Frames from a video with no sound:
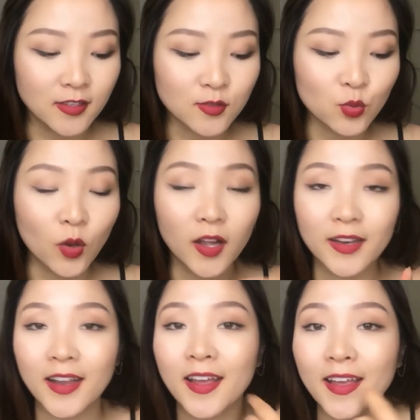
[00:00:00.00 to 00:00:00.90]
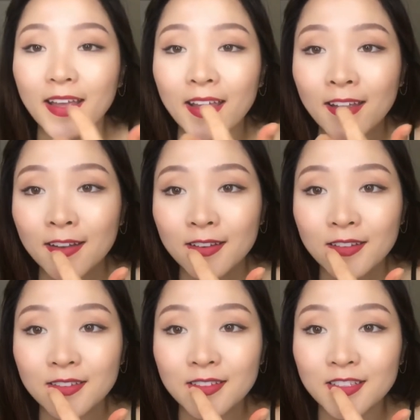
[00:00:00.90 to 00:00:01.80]
this one
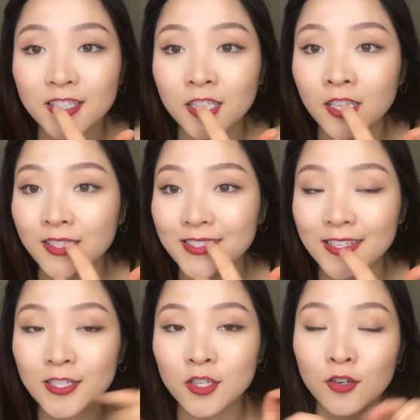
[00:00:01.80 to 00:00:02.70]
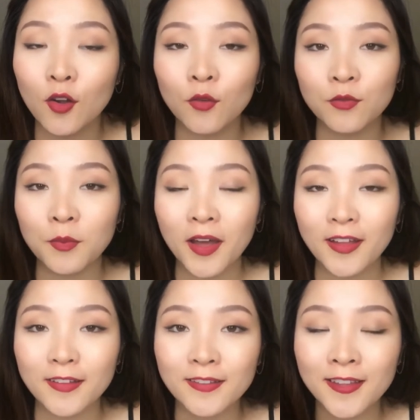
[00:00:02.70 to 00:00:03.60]
in the center of
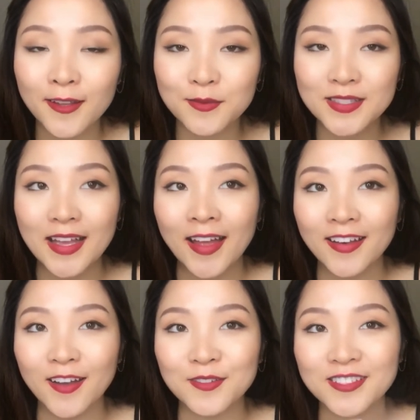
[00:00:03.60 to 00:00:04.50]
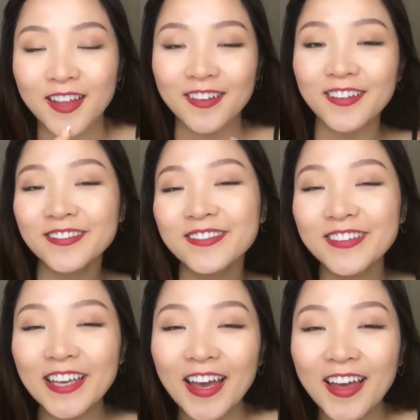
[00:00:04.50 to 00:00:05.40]
my lips, and I was kind of,
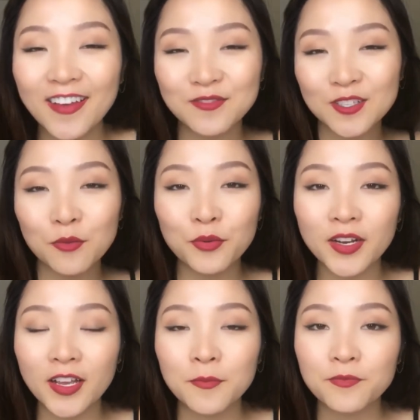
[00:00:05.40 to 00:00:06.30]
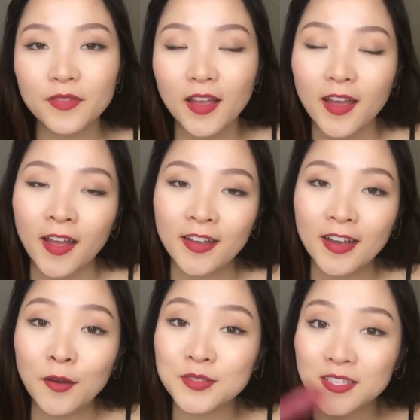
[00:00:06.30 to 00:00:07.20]
oh yeah, I'm so pretty.
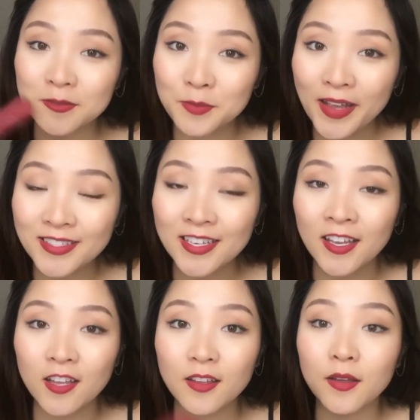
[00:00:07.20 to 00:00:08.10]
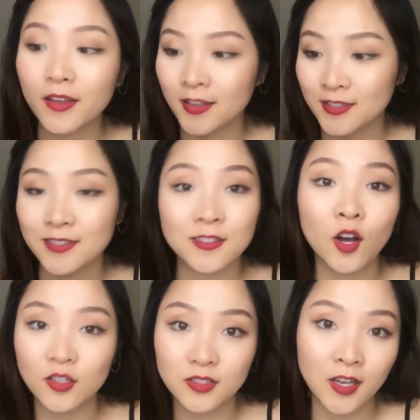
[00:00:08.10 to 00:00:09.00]
And I was expecting, because it's
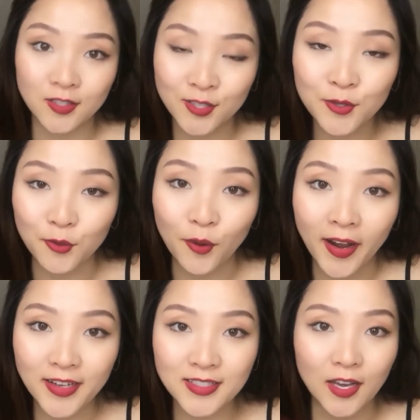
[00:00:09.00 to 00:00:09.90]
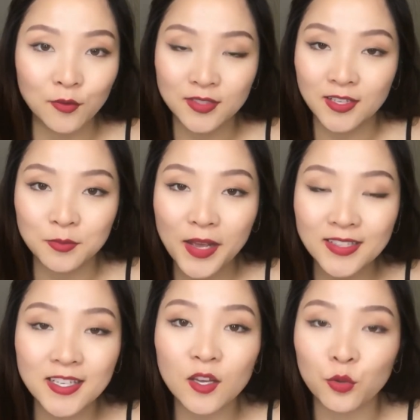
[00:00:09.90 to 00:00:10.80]
called tattoo, right? I was
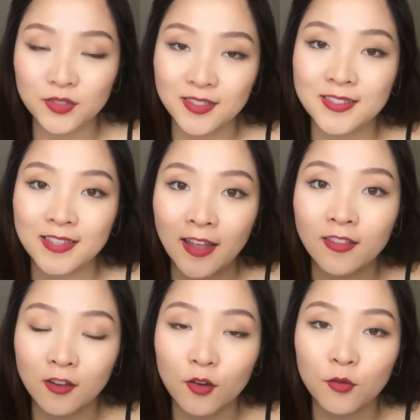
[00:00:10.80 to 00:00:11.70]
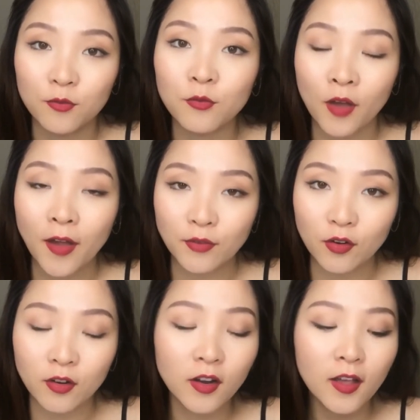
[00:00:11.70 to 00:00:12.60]
expecting it was just staying there
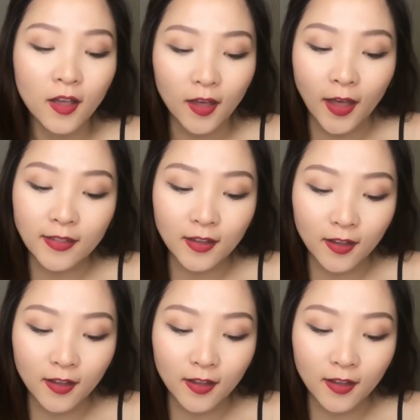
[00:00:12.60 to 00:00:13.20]
forever. And